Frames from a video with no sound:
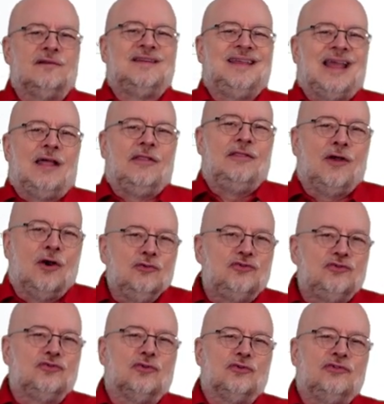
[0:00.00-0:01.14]
to get those
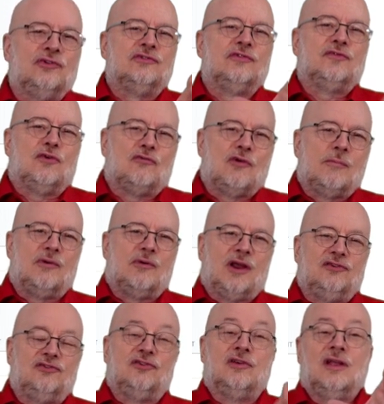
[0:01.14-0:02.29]
sources of
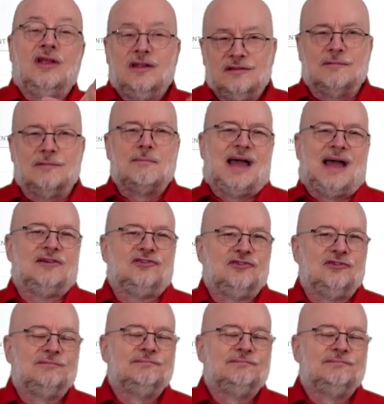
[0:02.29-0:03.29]
corroboration to match.